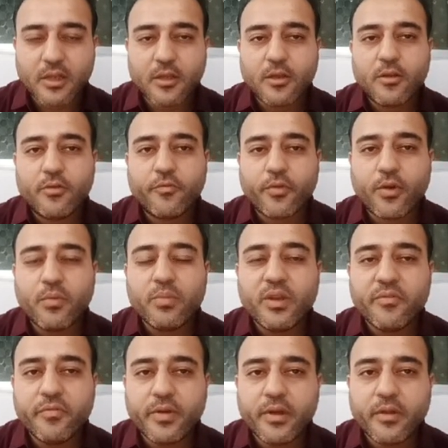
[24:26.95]
from
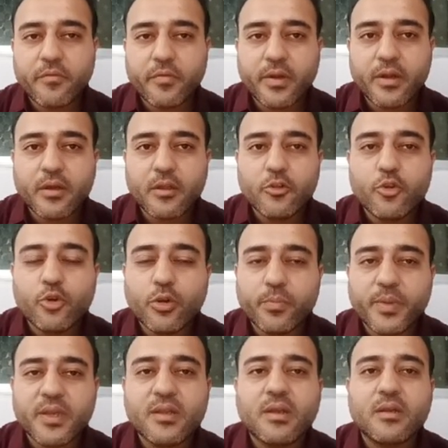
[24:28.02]
different European
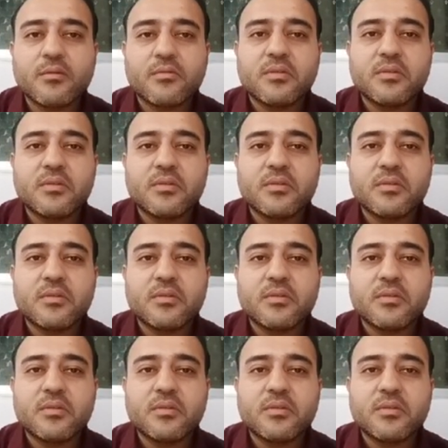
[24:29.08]
countries